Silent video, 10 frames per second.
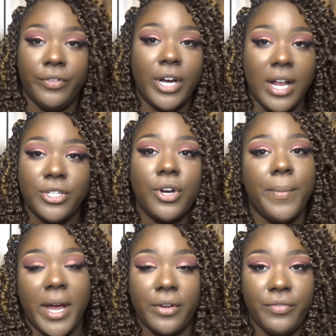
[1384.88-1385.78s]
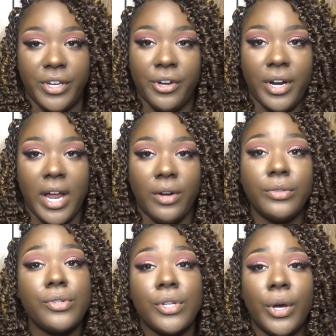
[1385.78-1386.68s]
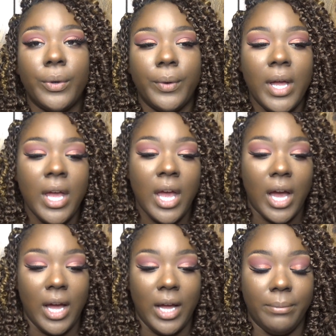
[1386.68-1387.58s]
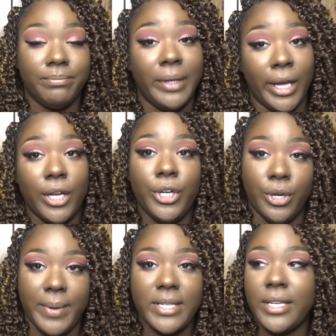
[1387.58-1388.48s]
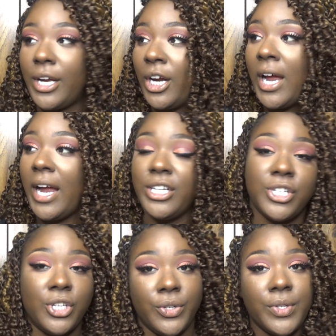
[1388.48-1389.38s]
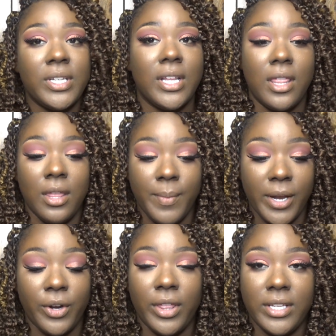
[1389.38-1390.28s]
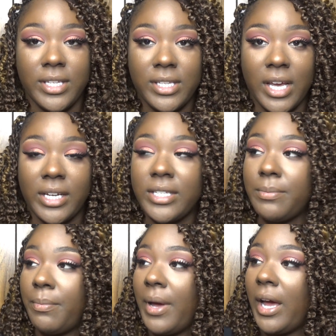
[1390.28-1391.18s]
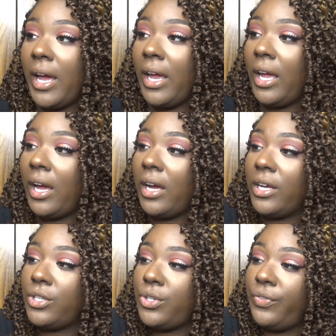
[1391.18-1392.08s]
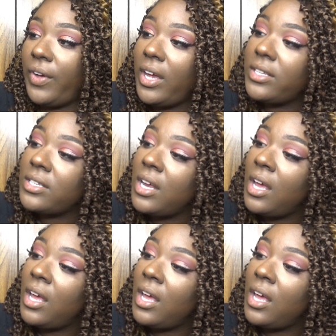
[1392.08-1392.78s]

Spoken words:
forgot to go back and figure it out. So yeah, no mascara. I just used the Better Than Sex by Too Faced.